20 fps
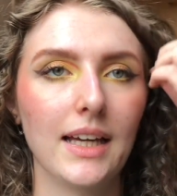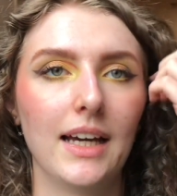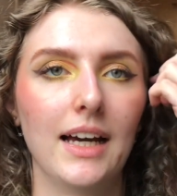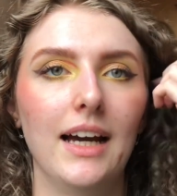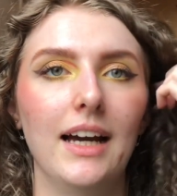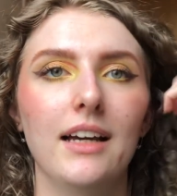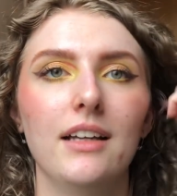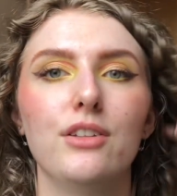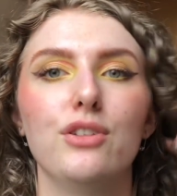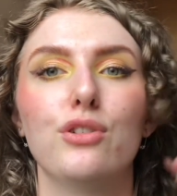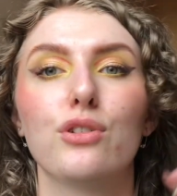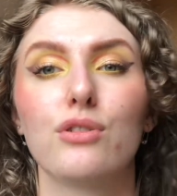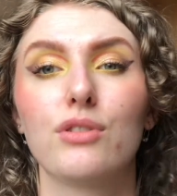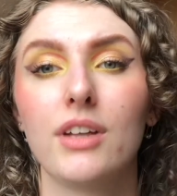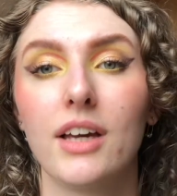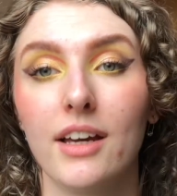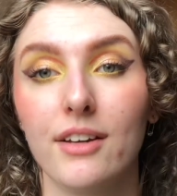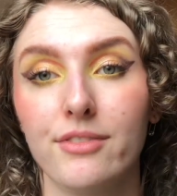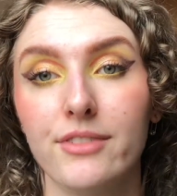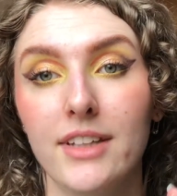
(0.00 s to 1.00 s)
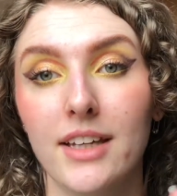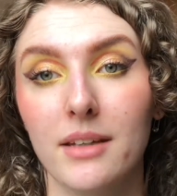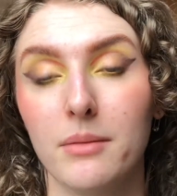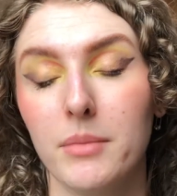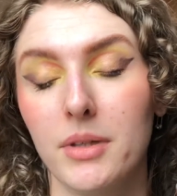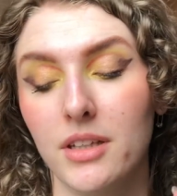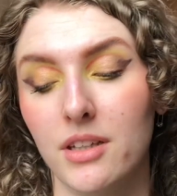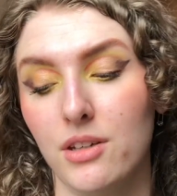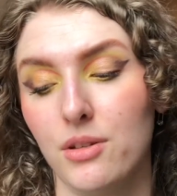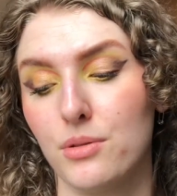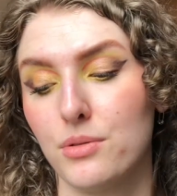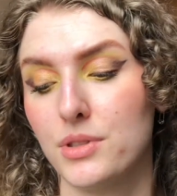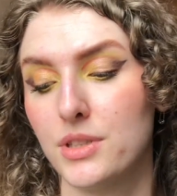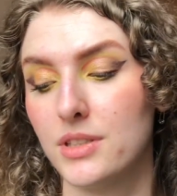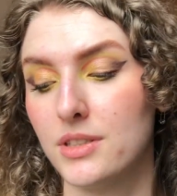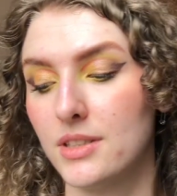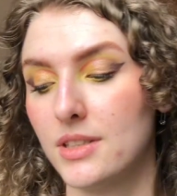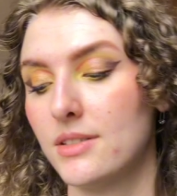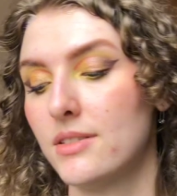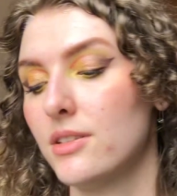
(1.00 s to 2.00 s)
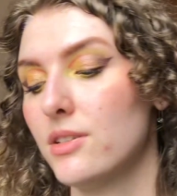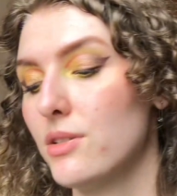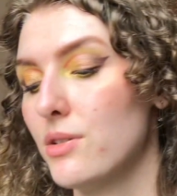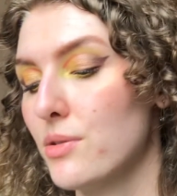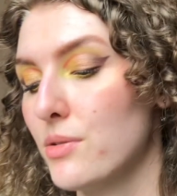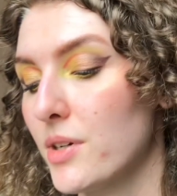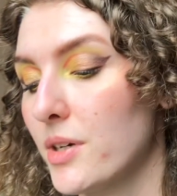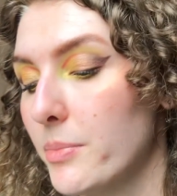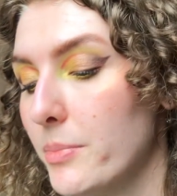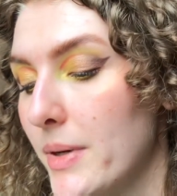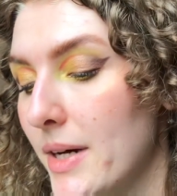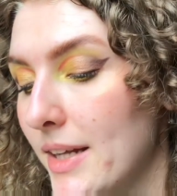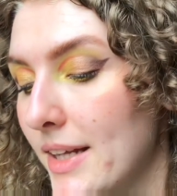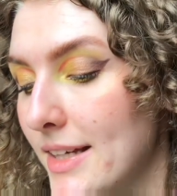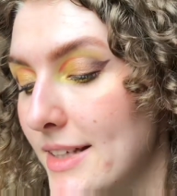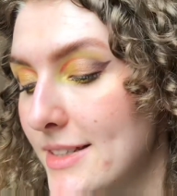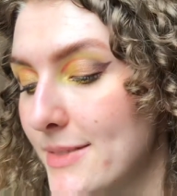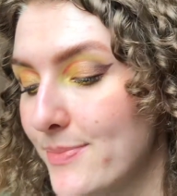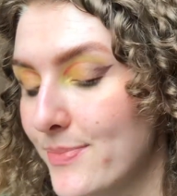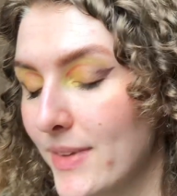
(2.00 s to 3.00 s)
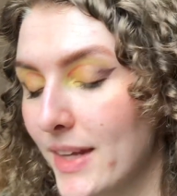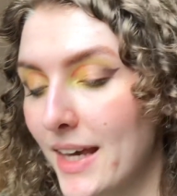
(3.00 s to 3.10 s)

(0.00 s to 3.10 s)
I don't have that many uses in the newer palettes.